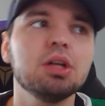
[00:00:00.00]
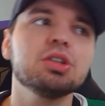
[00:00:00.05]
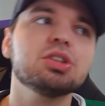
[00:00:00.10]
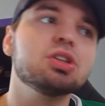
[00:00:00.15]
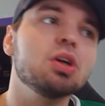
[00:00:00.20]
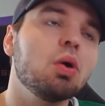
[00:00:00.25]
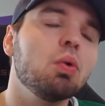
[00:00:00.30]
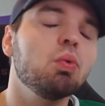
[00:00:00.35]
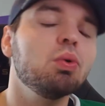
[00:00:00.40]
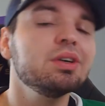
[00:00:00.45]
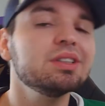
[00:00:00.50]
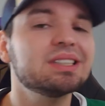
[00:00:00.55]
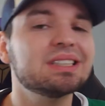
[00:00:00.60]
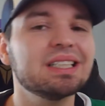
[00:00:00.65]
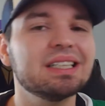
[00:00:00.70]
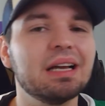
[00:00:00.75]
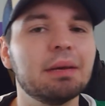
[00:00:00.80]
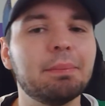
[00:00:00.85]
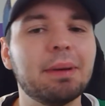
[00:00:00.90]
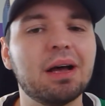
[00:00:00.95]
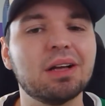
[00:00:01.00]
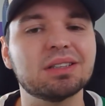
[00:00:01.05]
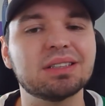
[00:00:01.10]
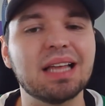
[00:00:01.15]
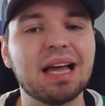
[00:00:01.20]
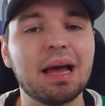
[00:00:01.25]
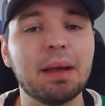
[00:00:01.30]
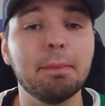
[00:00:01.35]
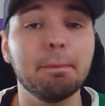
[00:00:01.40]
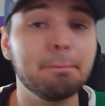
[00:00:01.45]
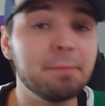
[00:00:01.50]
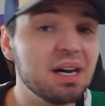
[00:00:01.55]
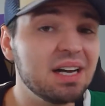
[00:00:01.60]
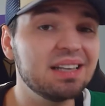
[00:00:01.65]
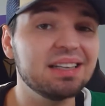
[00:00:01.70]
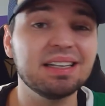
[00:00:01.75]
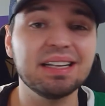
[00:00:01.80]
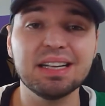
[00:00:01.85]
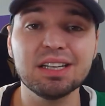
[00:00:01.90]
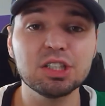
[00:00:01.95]
So we'll see about that,
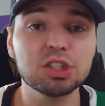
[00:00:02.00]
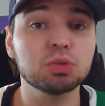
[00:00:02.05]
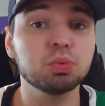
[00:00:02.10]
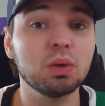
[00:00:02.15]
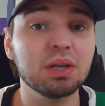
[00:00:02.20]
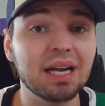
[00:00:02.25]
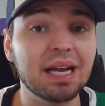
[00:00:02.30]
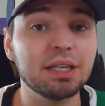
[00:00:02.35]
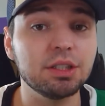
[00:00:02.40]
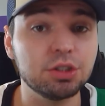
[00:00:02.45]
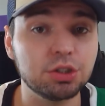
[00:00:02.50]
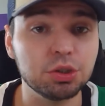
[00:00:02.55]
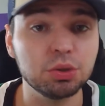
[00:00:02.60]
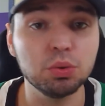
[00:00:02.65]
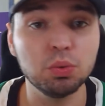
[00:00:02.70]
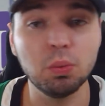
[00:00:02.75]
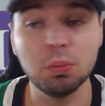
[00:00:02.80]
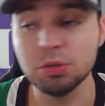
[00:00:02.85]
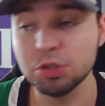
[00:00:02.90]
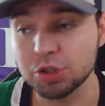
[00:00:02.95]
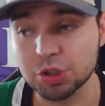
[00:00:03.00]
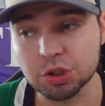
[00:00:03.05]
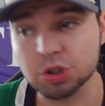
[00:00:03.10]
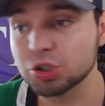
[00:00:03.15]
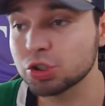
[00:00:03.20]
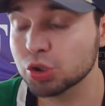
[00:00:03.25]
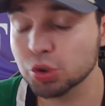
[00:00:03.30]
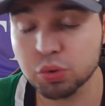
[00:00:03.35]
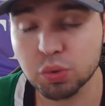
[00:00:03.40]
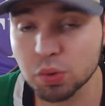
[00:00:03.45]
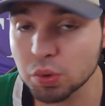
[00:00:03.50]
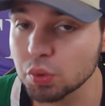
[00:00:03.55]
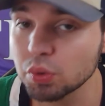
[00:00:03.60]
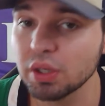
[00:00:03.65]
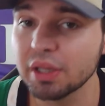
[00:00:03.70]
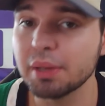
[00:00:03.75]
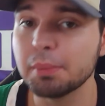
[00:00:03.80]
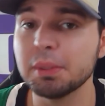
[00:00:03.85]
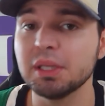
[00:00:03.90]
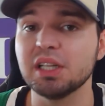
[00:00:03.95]
but here's what I do just
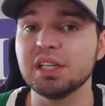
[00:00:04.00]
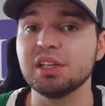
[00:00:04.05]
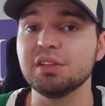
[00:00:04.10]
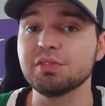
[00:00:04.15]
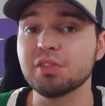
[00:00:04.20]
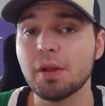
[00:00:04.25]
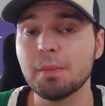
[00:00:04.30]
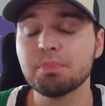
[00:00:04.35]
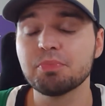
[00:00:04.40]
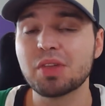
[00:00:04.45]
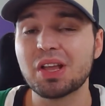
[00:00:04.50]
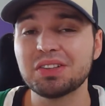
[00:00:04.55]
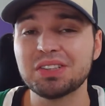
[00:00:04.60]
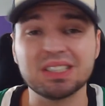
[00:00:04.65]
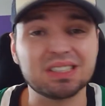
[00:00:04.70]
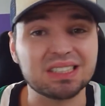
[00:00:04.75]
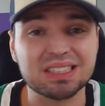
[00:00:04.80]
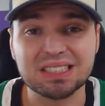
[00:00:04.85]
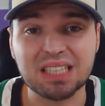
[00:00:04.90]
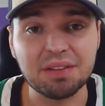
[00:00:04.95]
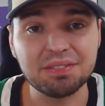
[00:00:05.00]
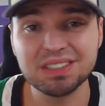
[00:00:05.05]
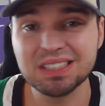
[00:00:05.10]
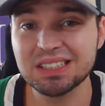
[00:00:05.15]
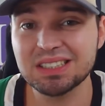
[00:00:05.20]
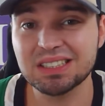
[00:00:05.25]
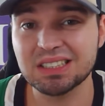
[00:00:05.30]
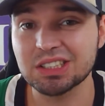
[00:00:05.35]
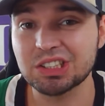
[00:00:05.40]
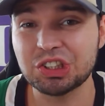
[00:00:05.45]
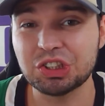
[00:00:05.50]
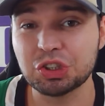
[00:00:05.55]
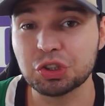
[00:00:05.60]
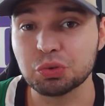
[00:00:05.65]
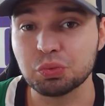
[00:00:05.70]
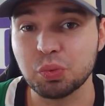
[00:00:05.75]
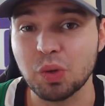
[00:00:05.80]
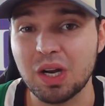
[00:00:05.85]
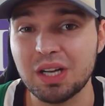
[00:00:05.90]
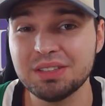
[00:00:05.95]
truly believe, that the
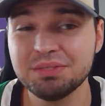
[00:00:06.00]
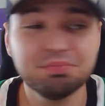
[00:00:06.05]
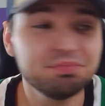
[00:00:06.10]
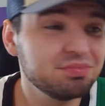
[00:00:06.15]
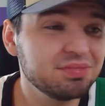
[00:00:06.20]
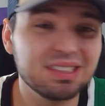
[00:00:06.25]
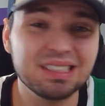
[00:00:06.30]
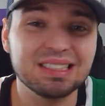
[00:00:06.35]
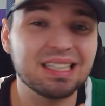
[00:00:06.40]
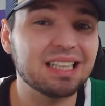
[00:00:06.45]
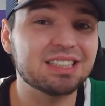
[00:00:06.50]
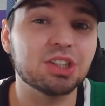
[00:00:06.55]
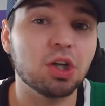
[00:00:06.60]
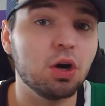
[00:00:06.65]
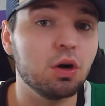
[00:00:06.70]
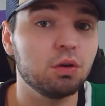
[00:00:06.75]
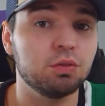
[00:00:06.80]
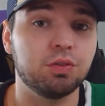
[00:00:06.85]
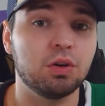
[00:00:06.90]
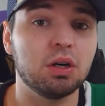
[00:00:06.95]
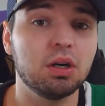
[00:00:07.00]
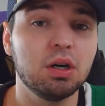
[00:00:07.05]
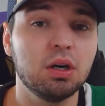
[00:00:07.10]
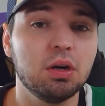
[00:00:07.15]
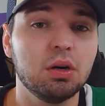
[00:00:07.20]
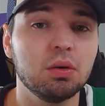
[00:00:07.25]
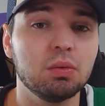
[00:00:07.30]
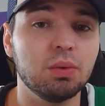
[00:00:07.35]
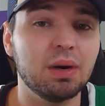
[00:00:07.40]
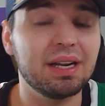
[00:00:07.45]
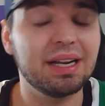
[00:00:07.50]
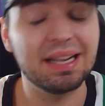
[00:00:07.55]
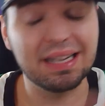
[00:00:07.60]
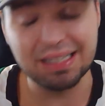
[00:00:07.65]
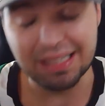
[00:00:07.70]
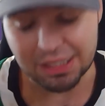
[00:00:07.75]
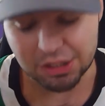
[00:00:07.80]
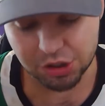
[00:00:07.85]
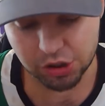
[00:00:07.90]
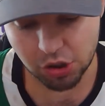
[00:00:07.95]
76ers run, that's over, right?
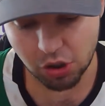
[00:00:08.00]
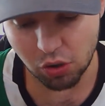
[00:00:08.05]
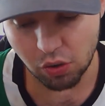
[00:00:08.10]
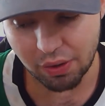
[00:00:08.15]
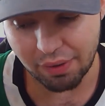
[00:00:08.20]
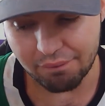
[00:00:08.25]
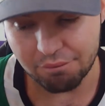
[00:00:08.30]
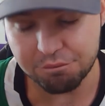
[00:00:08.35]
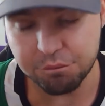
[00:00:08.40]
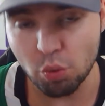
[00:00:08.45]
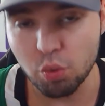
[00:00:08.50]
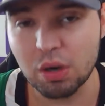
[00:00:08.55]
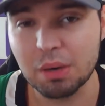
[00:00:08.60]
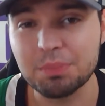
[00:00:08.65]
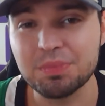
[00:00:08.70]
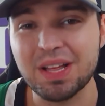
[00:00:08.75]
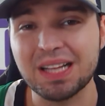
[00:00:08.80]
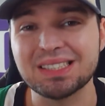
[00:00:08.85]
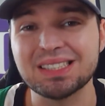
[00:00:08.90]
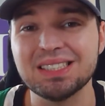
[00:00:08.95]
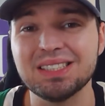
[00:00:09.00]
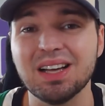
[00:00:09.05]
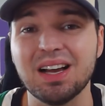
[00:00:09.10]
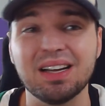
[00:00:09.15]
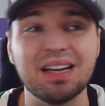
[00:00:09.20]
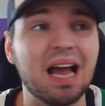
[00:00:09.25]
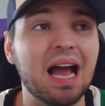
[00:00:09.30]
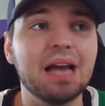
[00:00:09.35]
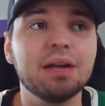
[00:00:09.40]
In its current form, that's done.